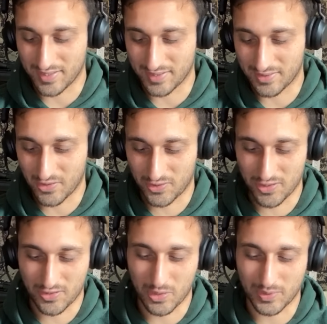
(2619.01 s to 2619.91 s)
and
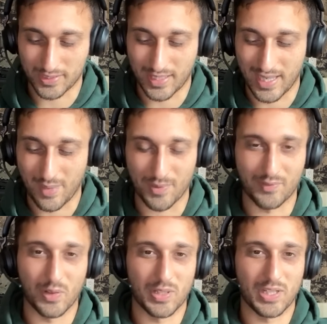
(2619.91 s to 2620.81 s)
just don't let that happen.
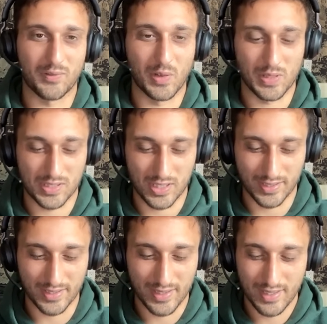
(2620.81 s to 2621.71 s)
Focus on